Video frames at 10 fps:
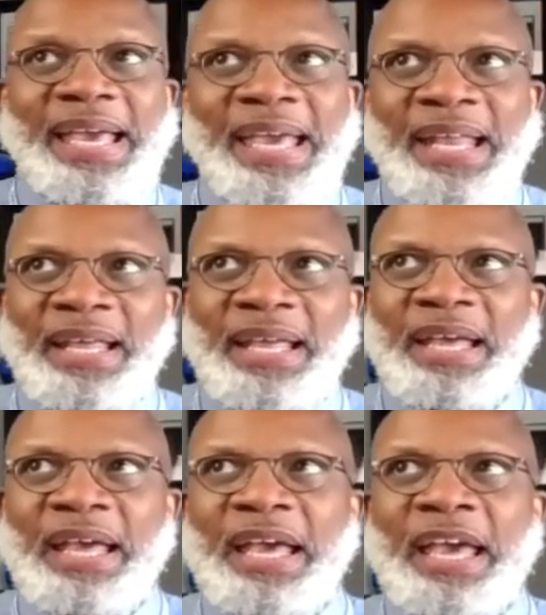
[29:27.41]
It
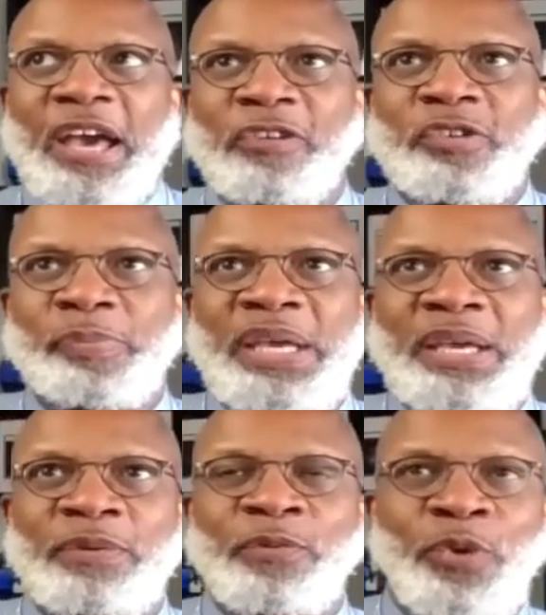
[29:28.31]
helps
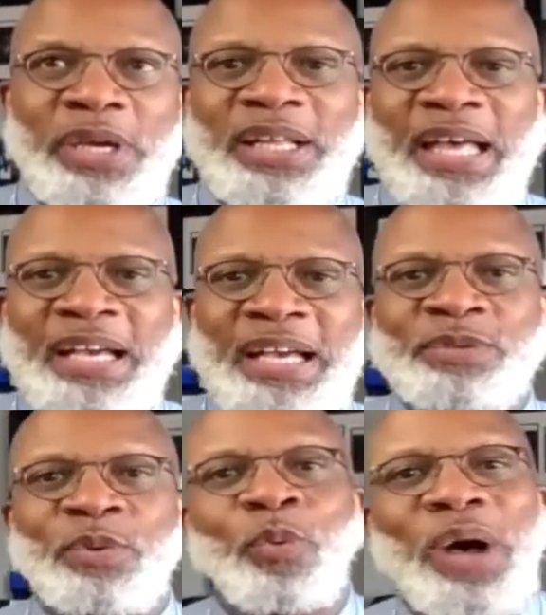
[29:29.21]
me
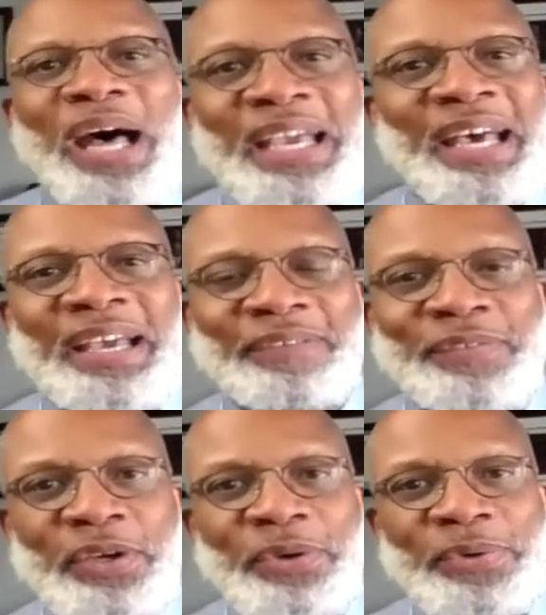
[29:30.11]
realize why I
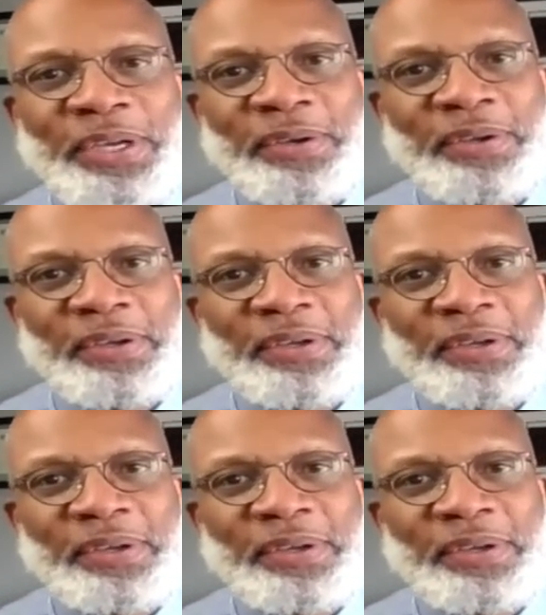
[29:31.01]
have a career.